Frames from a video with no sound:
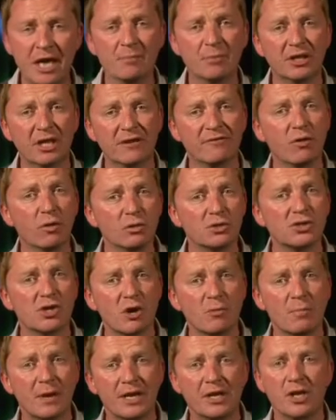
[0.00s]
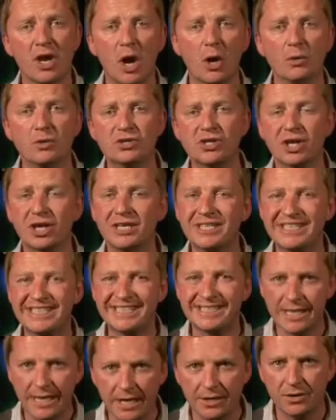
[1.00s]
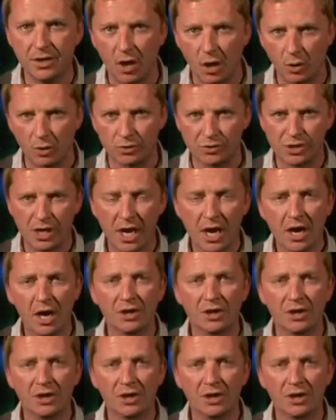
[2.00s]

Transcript: but they've also been known to concede goals